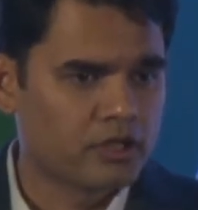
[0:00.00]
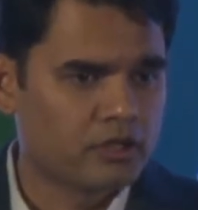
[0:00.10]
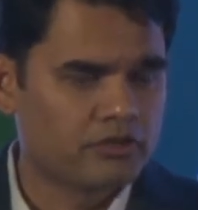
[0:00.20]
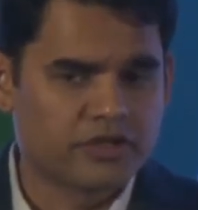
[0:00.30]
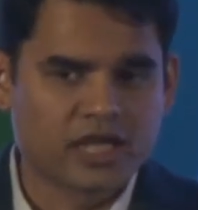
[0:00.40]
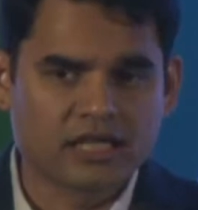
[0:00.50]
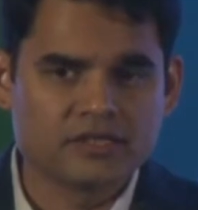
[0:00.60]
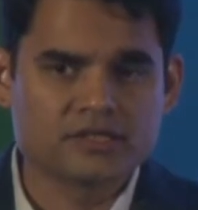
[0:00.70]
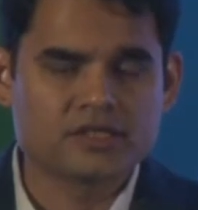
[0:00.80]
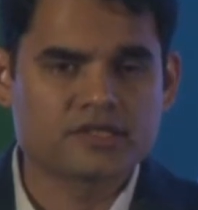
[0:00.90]
The
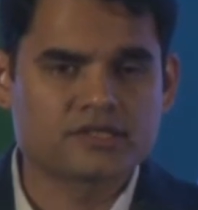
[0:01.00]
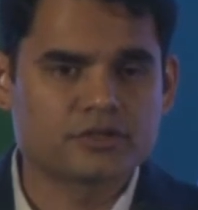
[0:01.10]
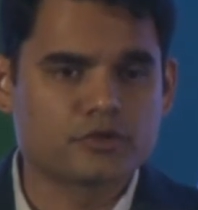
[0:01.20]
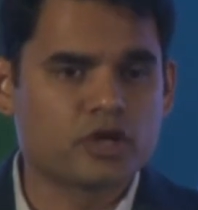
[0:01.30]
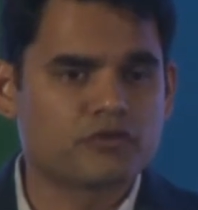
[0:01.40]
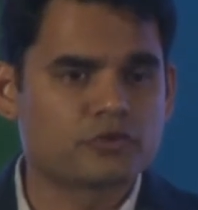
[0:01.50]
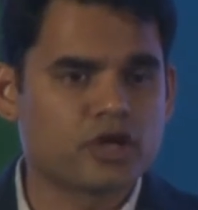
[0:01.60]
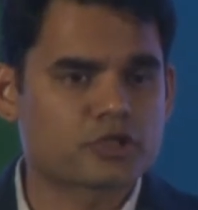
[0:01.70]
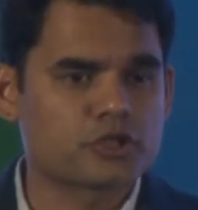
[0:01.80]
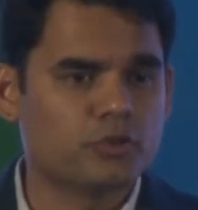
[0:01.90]
reality is that you have to
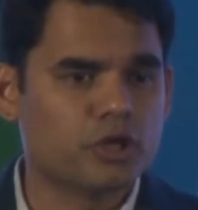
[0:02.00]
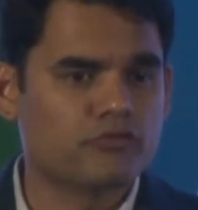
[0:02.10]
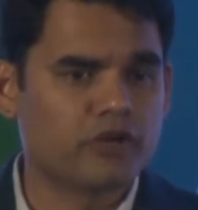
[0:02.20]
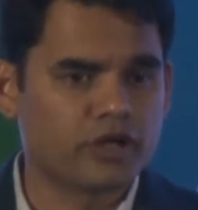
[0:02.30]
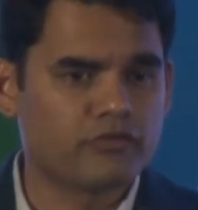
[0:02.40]
actually work very,